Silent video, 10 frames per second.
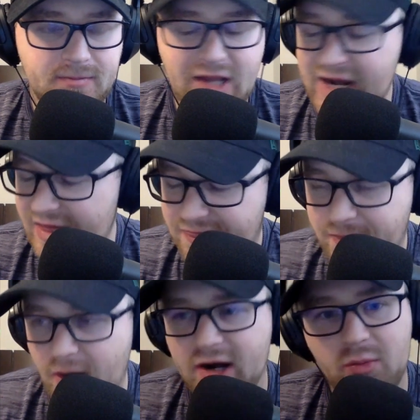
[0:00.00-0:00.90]
And I
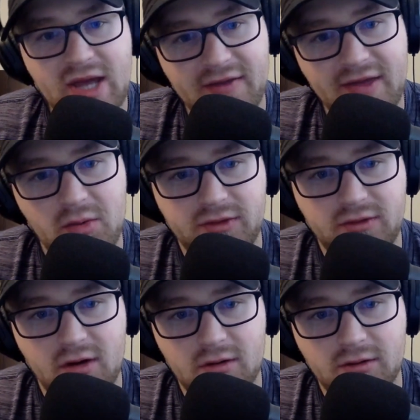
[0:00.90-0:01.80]
thought we had that with
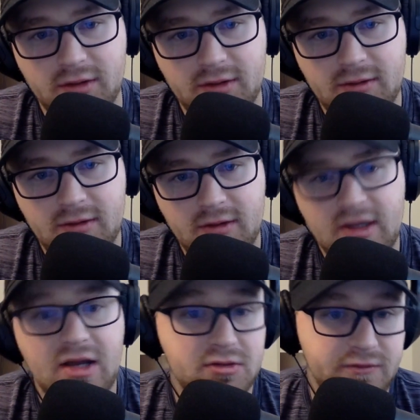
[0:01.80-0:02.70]
Darnold.
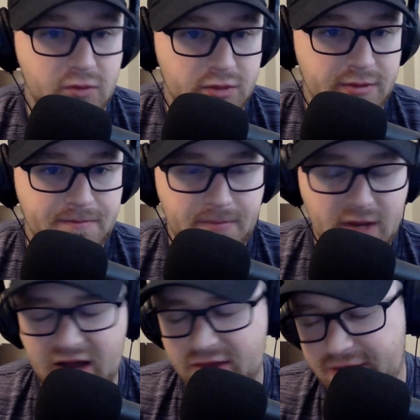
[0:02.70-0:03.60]
I was fooled.
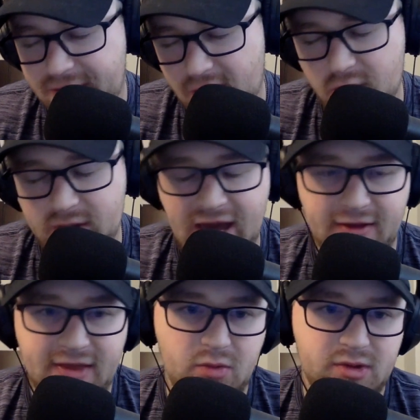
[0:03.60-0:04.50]
I thought we had
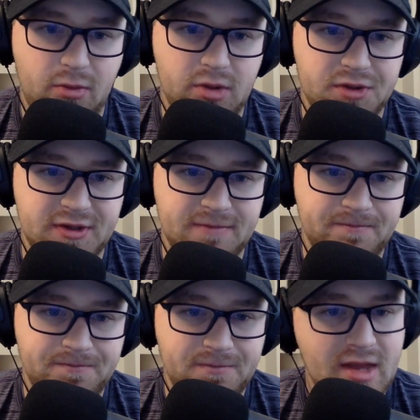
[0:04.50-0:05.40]
that with Wilson.
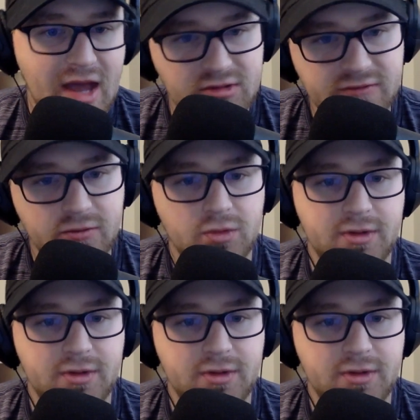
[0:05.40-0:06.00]
I was fooled.